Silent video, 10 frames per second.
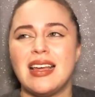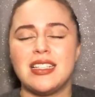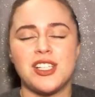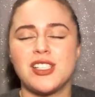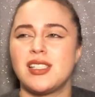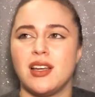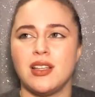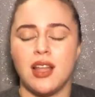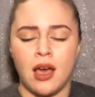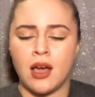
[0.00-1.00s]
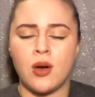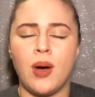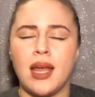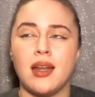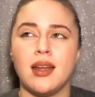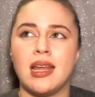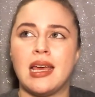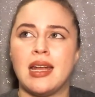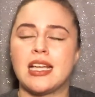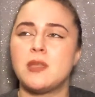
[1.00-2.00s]
just quite
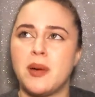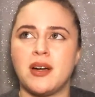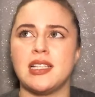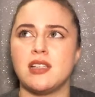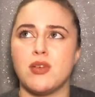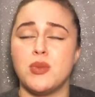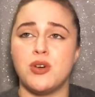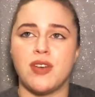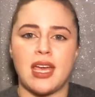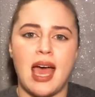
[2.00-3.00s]
an experience of a movie.